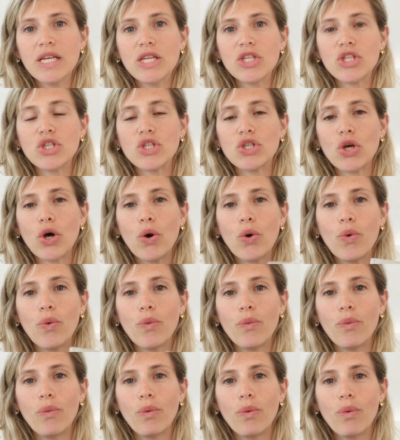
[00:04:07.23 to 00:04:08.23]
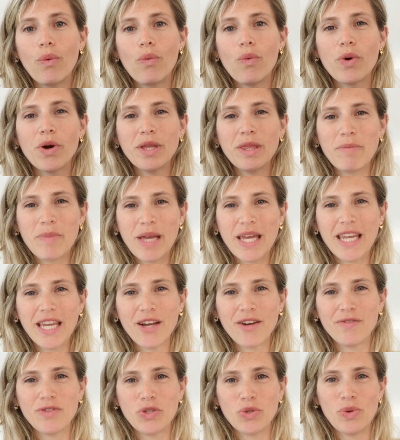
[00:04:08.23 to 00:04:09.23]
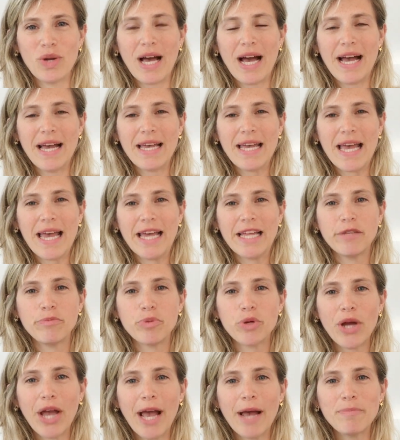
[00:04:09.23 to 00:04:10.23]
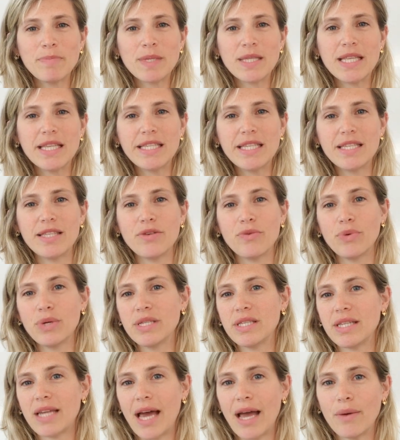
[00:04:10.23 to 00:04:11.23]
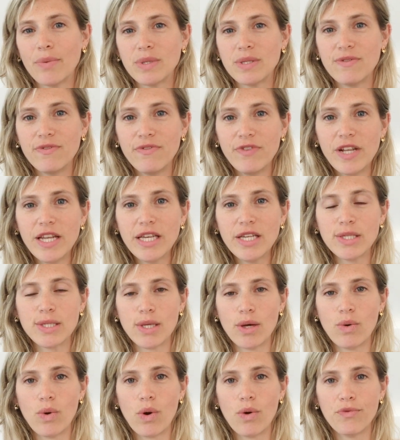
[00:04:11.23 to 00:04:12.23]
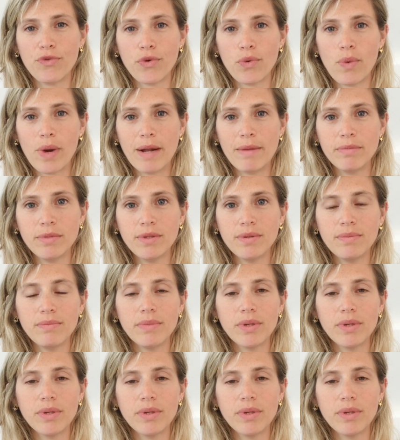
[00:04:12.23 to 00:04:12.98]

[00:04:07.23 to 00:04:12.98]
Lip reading: So we're at the beginning of July, and perhaps this is the reason I was feeling so overwhelmed,